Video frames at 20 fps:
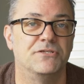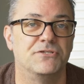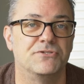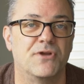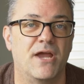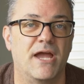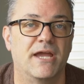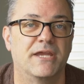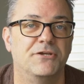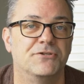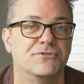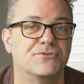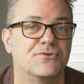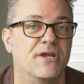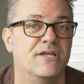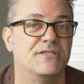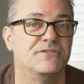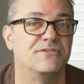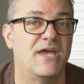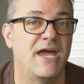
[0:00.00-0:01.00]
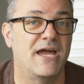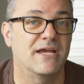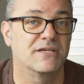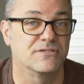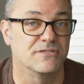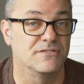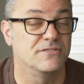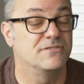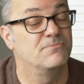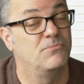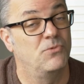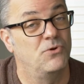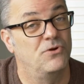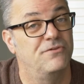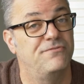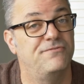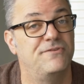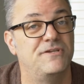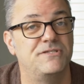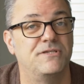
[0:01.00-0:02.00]
to track your transactions
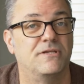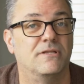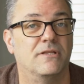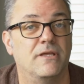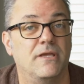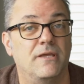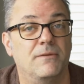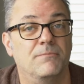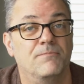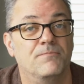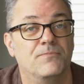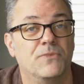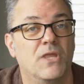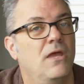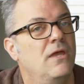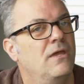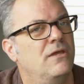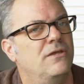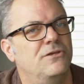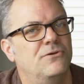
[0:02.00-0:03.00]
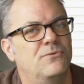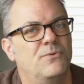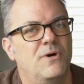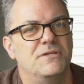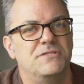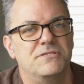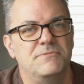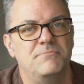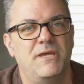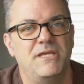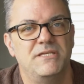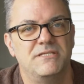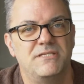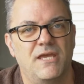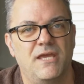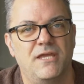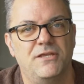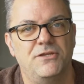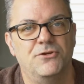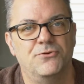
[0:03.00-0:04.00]
more efficiently. You'll want to
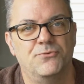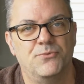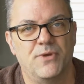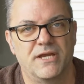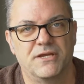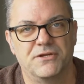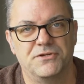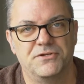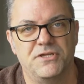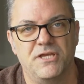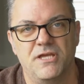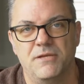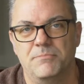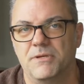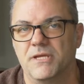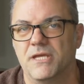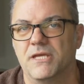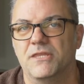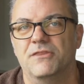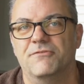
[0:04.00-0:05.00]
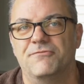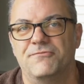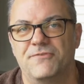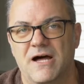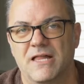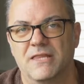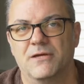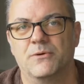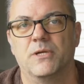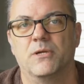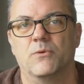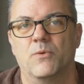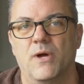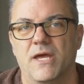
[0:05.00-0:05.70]
maintain your record-keeping in the following